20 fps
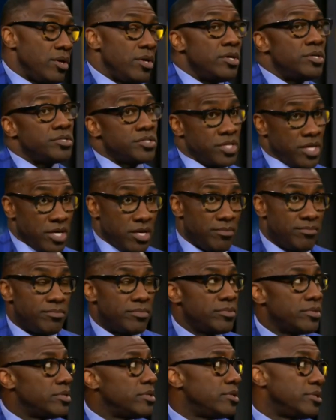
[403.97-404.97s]
Skip,
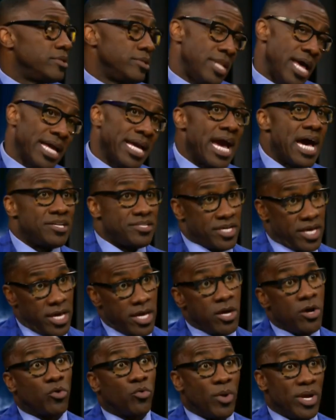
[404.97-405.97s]
that guy's a
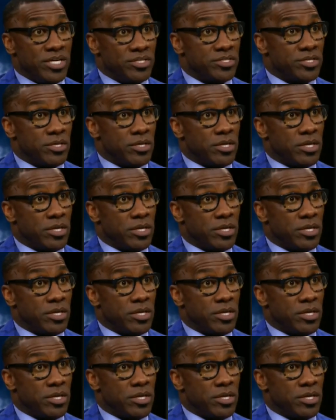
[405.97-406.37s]
hell raiser.